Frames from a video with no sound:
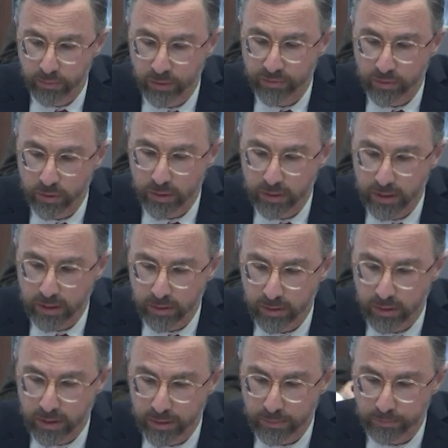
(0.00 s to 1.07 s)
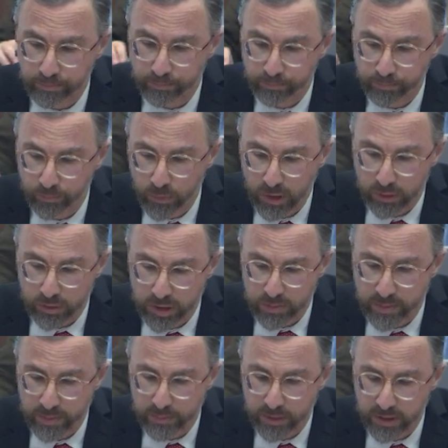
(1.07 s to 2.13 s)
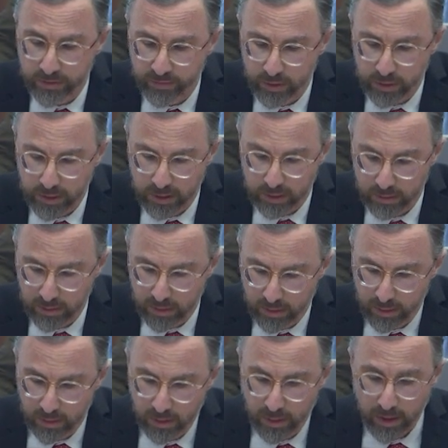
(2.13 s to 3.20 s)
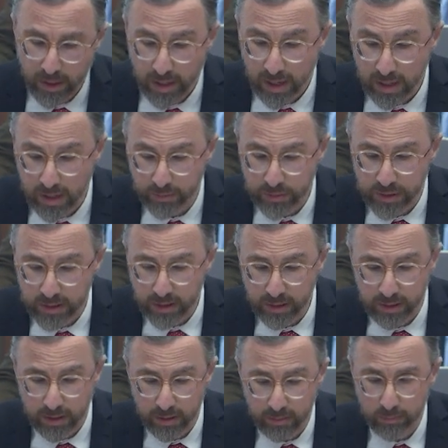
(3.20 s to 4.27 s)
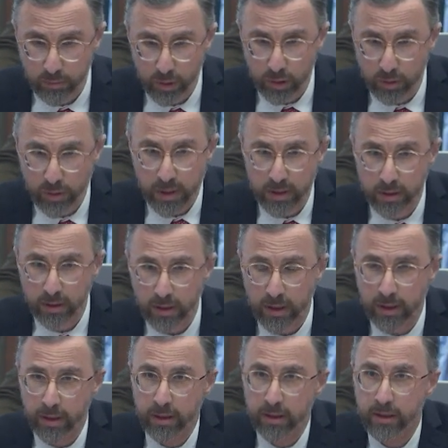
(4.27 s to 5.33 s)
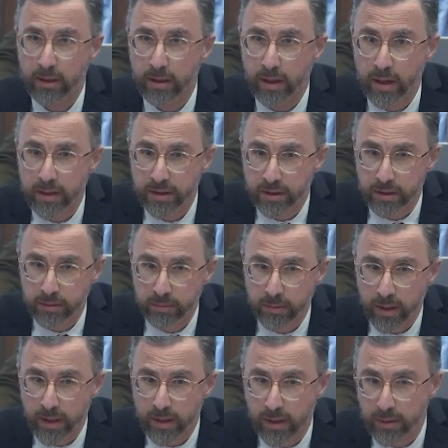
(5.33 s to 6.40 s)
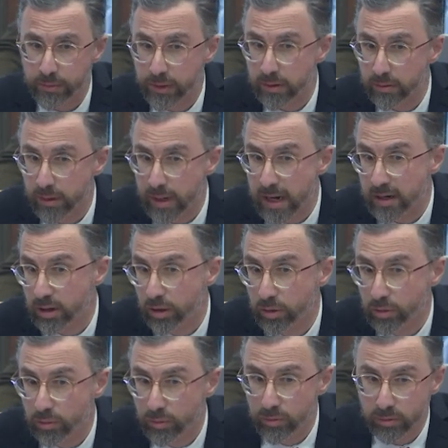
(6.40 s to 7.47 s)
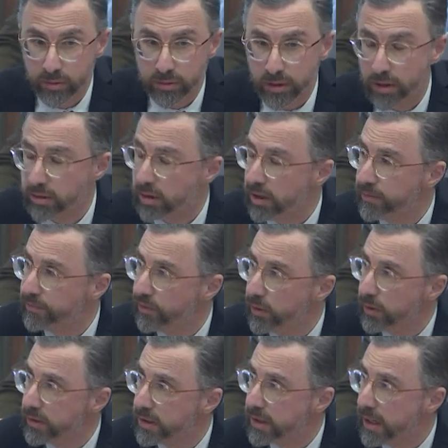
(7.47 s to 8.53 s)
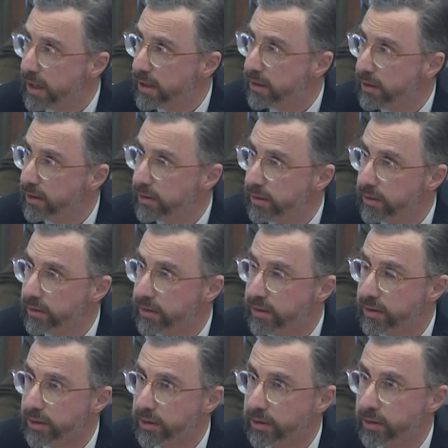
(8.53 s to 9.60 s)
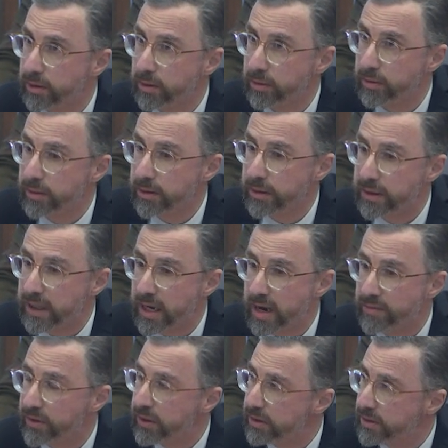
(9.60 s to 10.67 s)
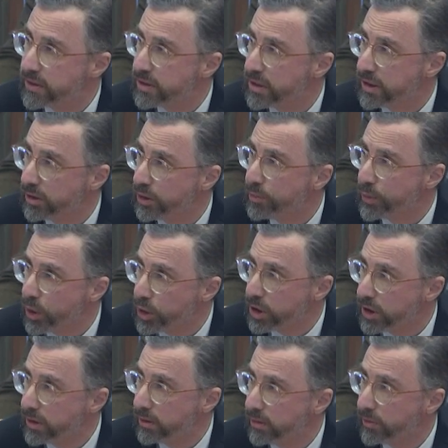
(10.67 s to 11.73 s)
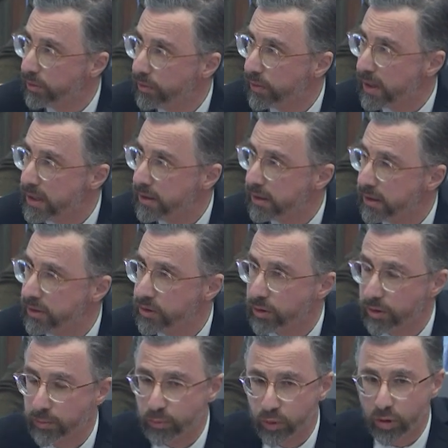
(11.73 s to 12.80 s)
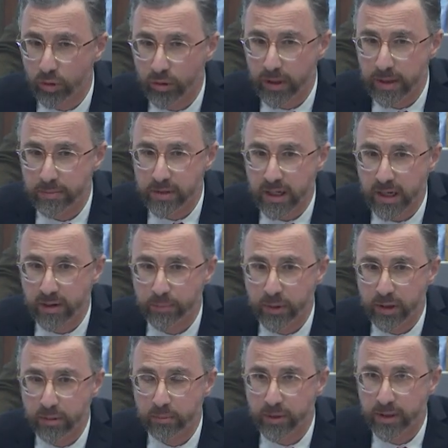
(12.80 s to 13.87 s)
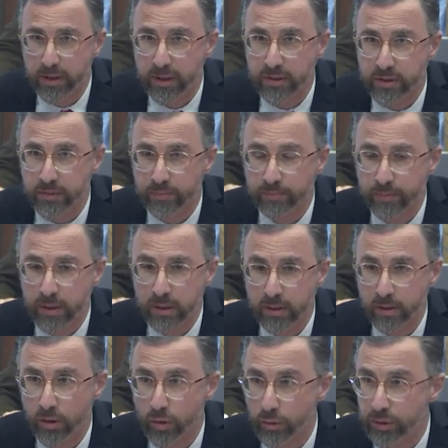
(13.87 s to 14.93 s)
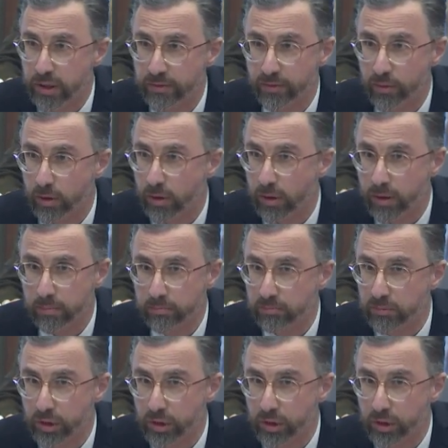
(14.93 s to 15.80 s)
refer to their these people differently. And I would say that, I would echo Dr. Humphreys that the evidence is still emerging, right? These are programs that have been in place only for,